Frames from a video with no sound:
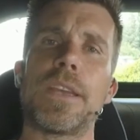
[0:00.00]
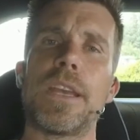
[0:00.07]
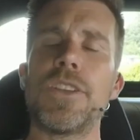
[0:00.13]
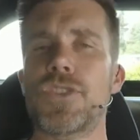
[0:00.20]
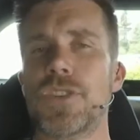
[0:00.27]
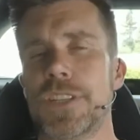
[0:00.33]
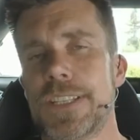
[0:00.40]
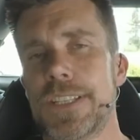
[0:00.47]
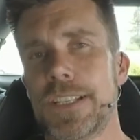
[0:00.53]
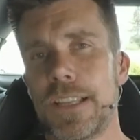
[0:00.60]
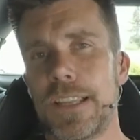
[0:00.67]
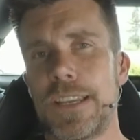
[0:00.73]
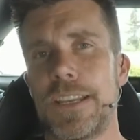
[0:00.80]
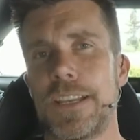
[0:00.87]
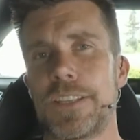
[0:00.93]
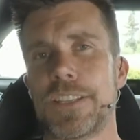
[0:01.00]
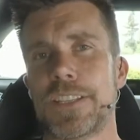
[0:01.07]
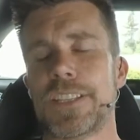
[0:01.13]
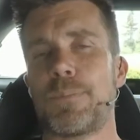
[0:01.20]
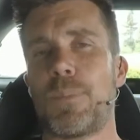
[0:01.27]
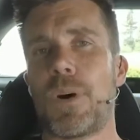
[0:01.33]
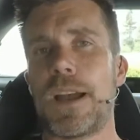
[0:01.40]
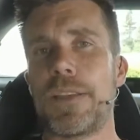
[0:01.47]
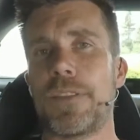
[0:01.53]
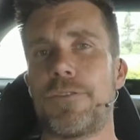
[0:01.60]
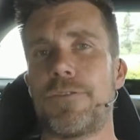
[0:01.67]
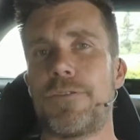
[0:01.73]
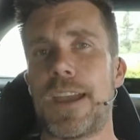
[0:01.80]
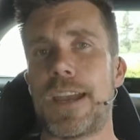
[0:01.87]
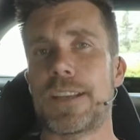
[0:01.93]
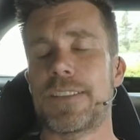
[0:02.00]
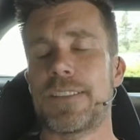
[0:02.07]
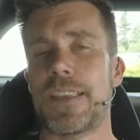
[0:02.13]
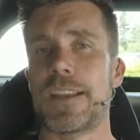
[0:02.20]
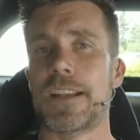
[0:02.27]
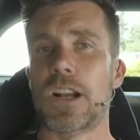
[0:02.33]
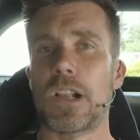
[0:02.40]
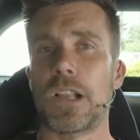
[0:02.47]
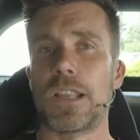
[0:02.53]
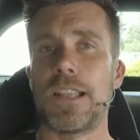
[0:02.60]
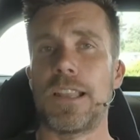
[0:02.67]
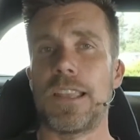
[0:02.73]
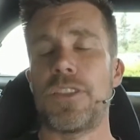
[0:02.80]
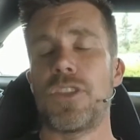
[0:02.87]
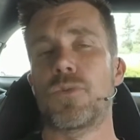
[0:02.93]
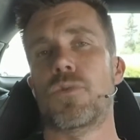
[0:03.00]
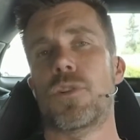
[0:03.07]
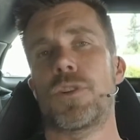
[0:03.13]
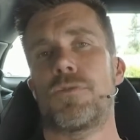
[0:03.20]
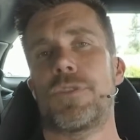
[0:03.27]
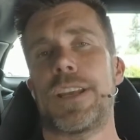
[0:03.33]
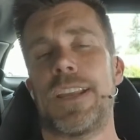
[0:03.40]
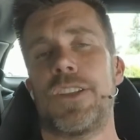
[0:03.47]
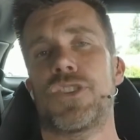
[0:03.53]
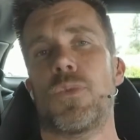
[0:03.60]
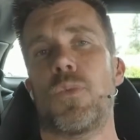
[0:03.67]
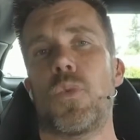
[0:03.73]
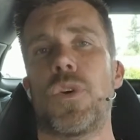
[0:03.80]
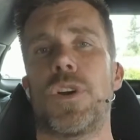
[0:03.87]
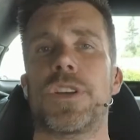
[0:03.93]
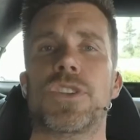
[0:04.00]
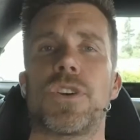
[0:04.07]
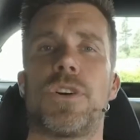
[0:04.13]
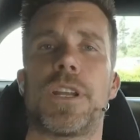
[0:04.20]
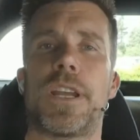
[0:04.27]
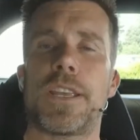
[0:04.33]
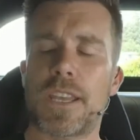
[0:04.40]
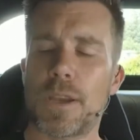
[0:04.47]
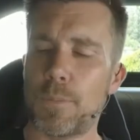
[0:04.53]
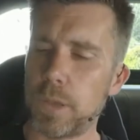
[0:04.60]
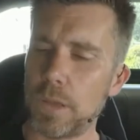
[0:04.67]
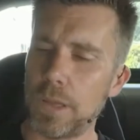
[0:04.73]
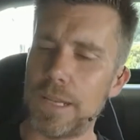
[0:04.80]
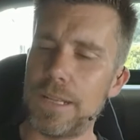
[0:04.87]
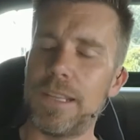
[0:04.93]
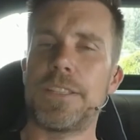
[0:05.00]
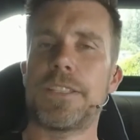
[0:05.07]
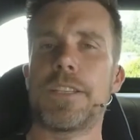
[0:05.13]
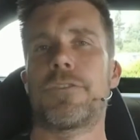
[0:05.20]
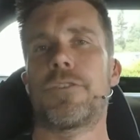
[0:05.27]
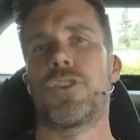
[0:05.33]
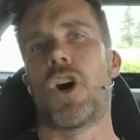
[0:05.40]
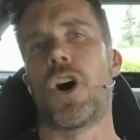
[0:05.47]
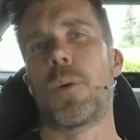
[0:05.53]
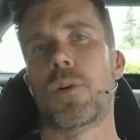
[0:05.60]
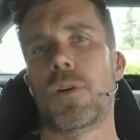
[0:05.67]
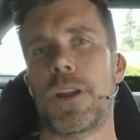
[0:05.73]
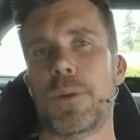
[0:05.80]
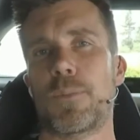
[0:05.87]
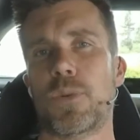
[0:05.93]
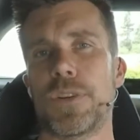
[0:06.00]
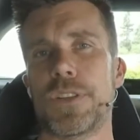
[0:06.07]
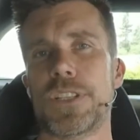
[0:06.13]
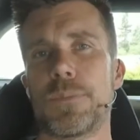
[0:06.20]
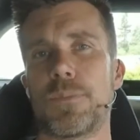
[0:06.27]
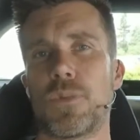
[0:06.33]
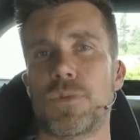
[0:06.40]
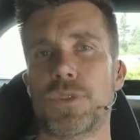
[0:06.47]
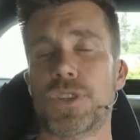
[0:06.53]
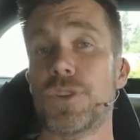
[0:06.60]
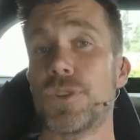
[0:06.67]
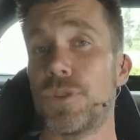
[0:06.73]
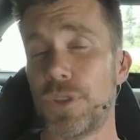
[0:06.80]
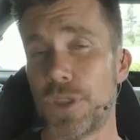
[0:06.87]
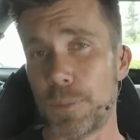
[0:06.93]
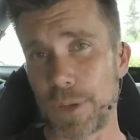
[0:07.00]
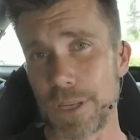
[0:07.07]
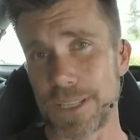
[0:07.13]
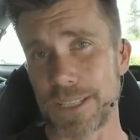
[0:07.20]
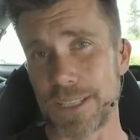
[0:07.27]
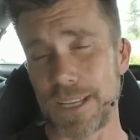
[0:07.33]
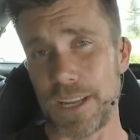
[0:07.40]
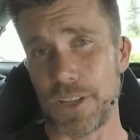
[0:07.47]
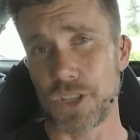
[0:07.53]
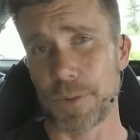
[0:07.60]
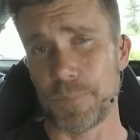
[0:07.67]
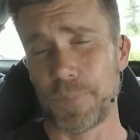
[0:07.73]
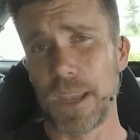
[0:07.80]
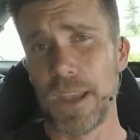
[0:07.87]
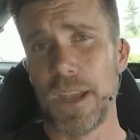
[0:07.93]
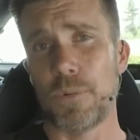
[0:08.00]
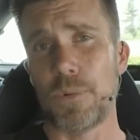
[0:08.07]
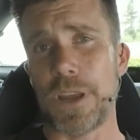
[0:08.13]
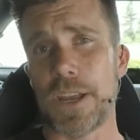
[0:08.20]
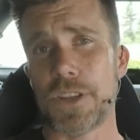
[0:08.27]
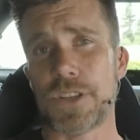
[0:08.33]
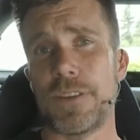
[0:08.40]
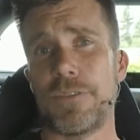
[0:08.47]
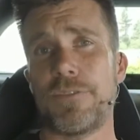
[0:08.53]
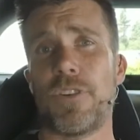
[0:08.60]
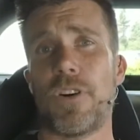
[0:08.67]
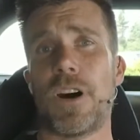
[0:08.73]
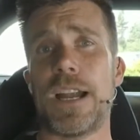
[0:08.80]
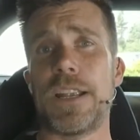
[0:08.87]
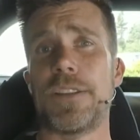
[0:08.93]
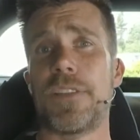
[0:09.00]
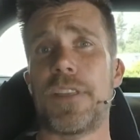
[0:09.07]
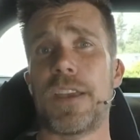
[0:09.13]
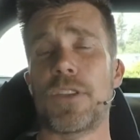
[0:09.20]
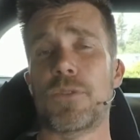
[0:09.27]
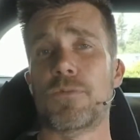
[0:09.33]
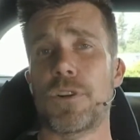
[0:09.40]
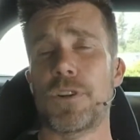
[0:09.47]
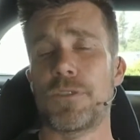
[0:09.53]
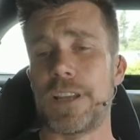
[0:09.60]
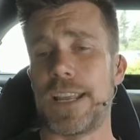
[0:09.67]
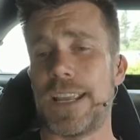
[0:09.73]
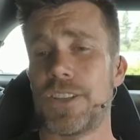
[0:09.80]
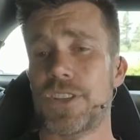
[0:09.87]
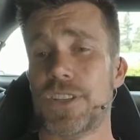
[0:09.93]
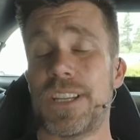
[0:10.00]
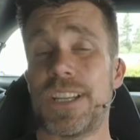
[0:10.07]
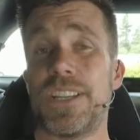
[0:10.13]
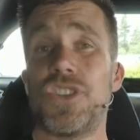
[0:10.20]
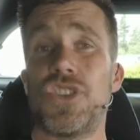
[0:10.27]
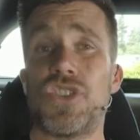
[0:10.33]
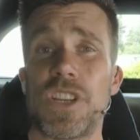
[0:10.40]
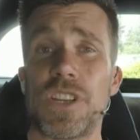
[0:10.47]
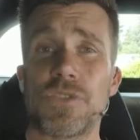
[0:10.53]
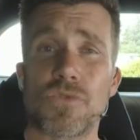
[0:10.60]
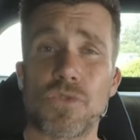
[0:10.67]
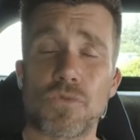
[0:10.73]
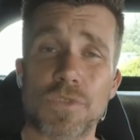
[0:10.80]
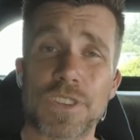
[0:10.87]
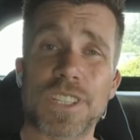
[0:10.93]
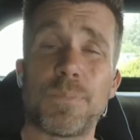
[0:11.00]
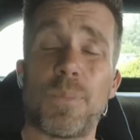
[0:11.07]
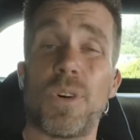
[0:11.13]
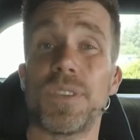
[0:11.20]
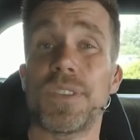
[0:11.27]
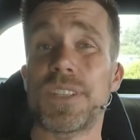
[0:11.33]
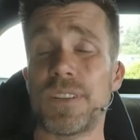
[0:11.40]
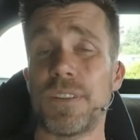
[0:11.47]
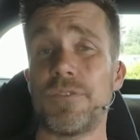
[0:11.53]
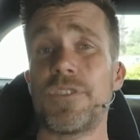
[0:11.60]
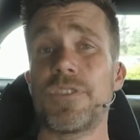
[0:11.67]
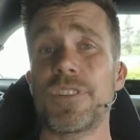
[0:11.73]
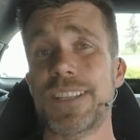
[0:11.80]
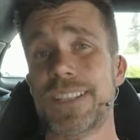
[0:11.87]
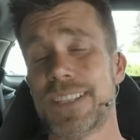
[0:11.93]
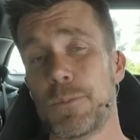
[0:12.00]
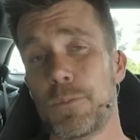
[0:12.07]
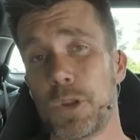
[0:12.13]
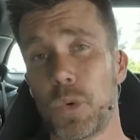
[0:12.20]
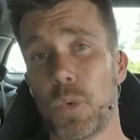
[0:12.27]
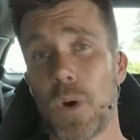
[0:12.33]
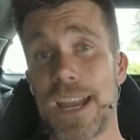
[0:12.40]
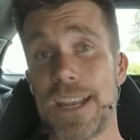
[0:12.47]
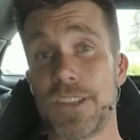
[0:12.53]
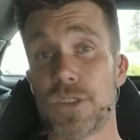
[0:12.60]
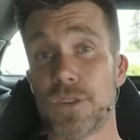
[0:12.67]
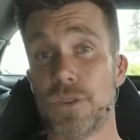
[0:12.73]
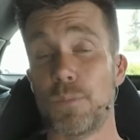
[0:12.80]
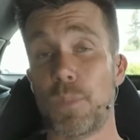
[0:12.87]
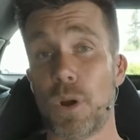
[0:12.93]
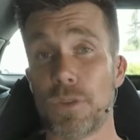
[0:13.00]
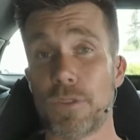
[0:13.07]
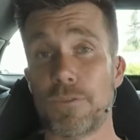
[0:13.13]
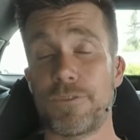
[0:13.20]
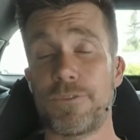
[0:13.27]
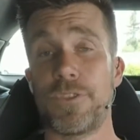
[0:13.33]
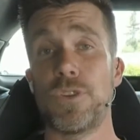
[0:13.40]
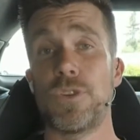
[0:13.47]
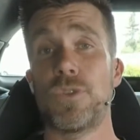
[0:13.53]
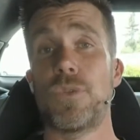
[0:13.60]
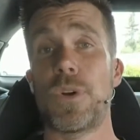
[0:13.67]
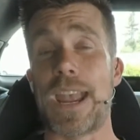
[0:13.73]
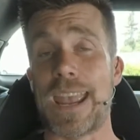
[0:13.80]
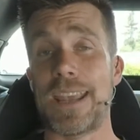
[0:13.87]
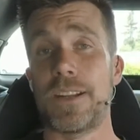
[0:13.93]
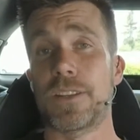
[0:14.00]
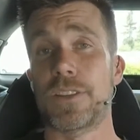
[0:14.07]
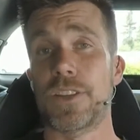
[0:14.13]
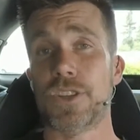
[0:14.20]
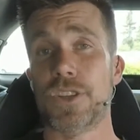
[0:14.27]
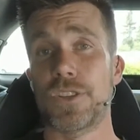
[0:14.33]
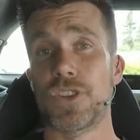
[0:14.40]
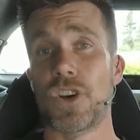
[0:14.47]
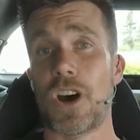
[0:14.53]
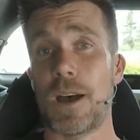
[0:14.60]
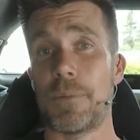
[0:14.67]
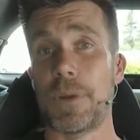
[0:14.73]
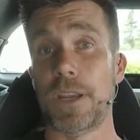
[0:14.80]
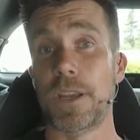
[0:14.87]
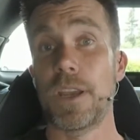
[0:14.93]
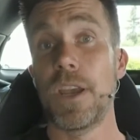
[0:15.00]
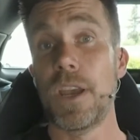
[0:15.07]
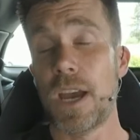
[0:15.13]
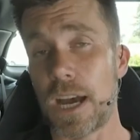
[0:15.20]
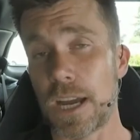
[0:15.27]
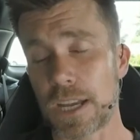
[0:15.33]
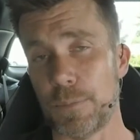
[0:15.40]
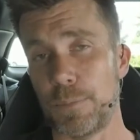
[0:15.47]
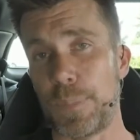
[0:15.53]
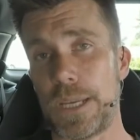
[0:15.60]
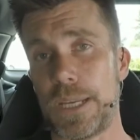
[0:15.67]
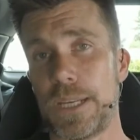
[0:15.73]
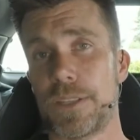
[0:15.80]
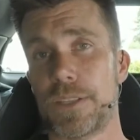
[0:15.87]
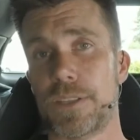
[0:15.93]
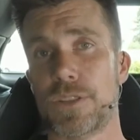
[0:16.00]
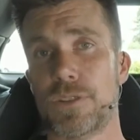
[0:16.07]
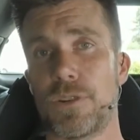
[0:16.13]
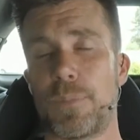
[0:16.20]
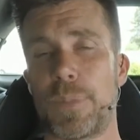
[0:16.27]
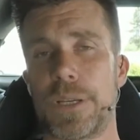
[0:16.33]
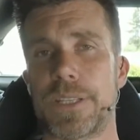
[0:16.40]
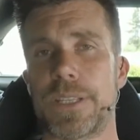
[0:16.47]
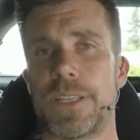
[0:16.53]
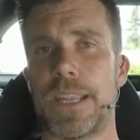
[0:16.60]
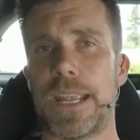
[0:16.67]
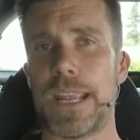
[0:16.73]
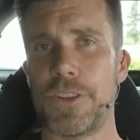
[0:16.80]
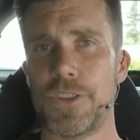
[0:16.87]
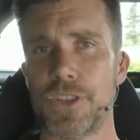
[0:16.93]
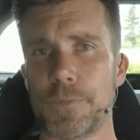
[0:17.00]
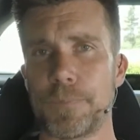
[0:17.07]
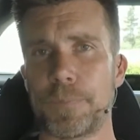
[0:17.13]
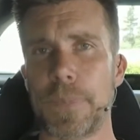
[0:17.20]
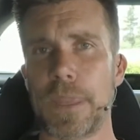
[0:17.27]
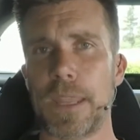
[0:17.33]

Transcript: Interestingly, despite the fact that clearly the rotary engine works on a completely different operating principle to the piston engine, we actually find that the rotary engine in general responds in a very similar way to both fuel and ignition timing uh, compared to a piston engine.